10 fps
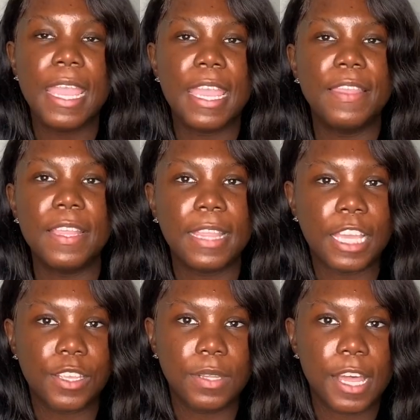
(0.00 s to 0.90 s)
in the
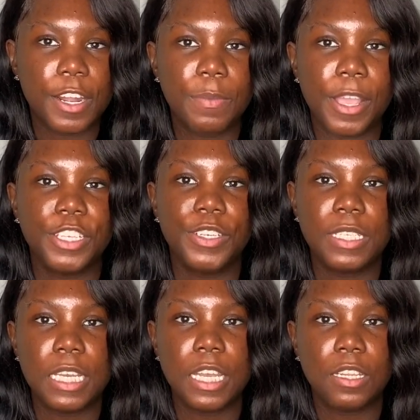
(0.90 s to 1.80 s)
thank you letter make sure
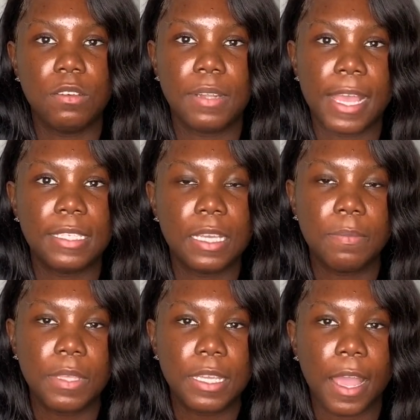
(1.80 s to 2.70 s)
to include like
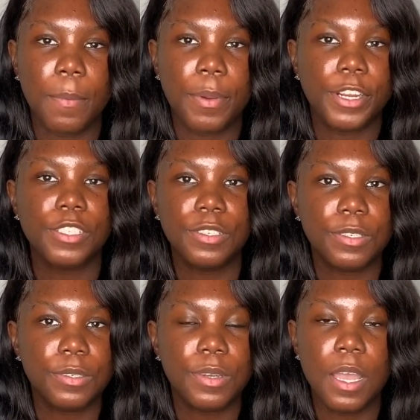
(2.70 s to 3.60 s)
something like a
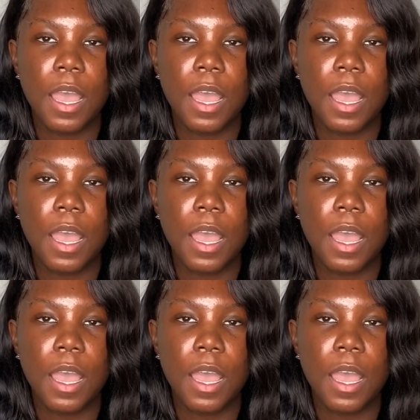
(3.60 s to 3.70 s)
personal